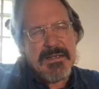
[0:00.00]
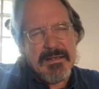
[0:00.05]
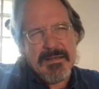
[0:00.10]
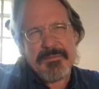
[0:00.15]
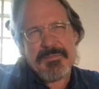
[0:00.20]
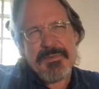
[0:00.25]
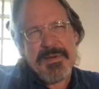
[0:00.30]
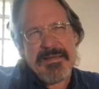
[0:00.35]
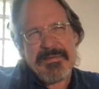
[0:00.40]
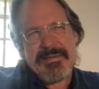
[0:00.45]

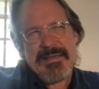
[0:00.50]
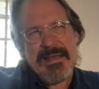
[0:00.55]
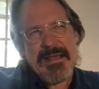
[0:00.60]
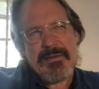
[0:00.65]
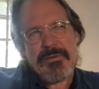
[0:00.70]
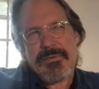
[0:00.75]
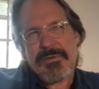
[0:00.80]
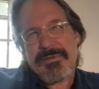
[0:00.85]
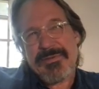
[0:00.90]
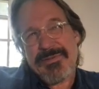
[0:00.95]
And
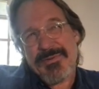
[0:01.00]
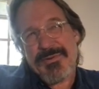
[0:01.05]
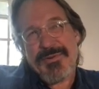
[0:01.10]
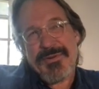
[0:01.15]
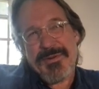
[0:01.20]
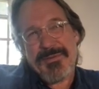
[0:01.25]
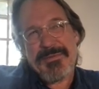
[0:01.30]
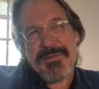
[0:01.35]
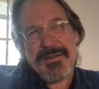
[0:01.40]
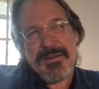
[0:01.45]
Pythagoras
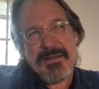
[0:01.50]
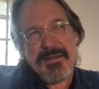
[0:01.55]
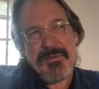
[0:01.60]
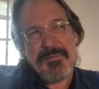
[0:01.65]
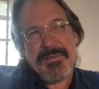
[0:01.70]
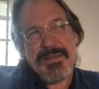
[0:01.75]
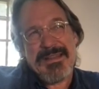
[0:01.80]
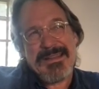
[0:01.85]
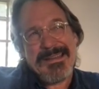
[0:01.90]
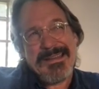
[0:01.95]
could have been a
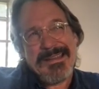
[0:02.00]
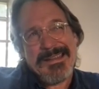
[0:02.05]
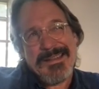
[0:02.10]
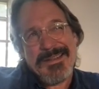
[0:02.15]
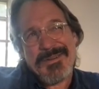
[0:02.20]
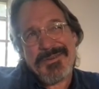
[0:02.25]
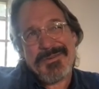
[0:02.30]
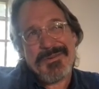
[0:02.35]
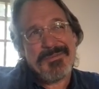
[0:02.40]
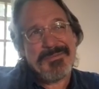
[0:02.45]
committee,
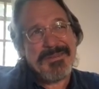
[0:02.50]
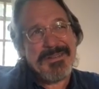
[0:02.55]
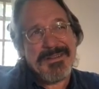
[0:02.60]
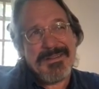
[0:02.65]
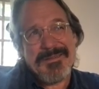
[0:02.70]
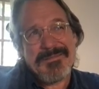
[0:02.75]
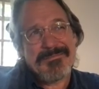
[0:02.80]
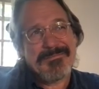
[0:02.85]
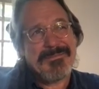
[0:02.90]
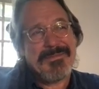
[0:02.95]
could have been
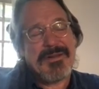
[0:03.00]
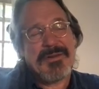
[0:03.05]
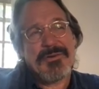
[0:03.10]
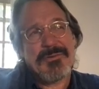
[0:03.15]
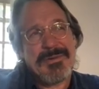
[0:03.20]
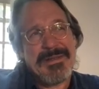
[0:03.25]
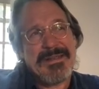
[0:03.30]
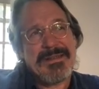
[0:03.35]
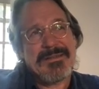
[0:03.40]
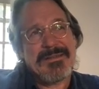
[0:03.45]
a, a
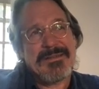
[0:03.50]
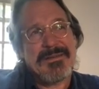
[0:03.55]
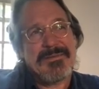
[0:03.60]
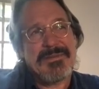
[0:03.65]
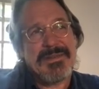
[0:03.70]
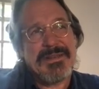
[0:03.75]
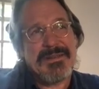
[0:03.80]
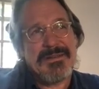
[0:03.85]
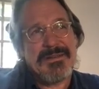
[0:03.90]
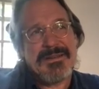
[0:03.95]
Greek living in